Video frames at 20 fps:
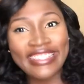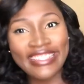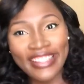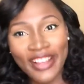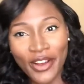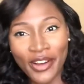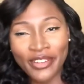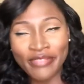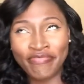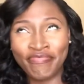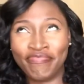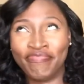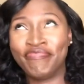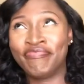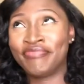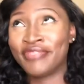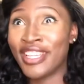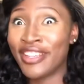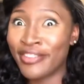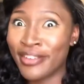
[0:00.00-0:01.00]
So,
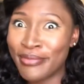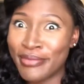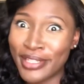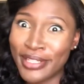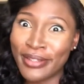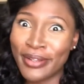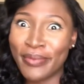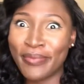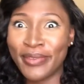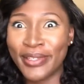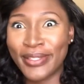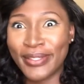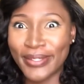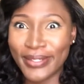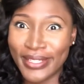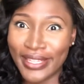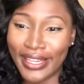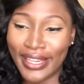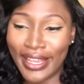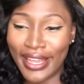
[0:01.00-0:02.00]
from the topic
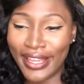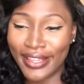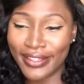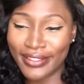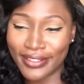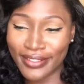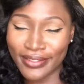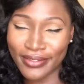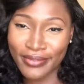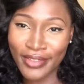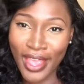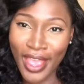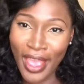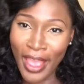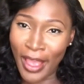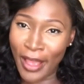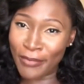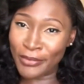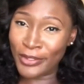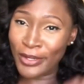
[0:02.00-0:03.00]
today, guys,
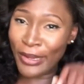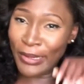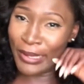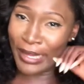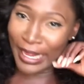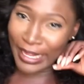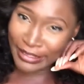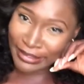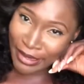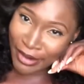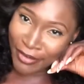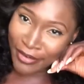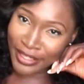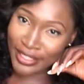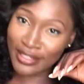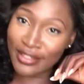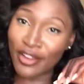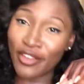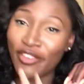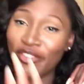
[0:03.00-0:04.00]
I'm sure you guys can already tell.